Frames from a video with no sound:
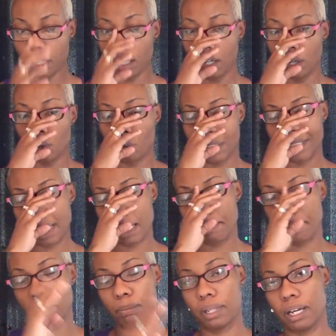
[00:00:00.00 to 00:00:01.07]
What type of
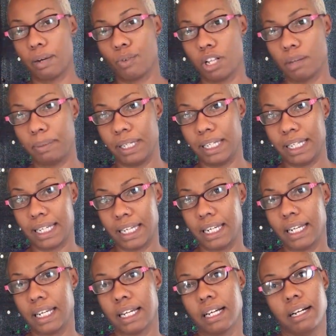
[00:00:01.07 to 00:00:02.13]
implant will I be
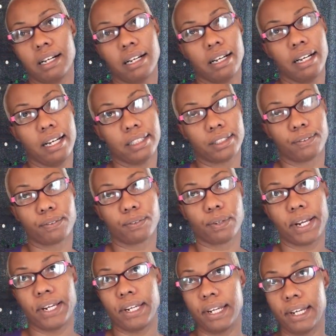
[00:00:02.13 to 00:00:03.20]
getting? As of right
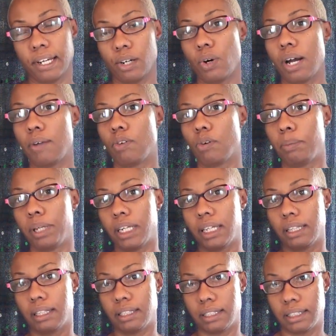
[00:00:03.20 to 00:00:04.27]
now, I will be getting
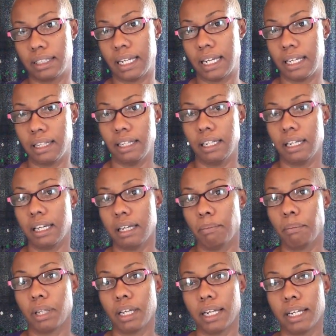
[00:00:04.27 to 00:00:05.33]
the saline
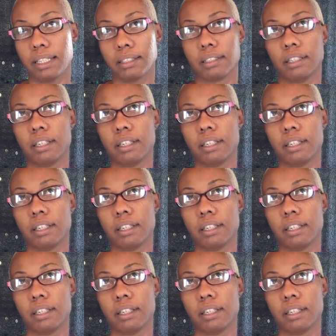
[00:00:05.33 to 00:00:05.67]
implant.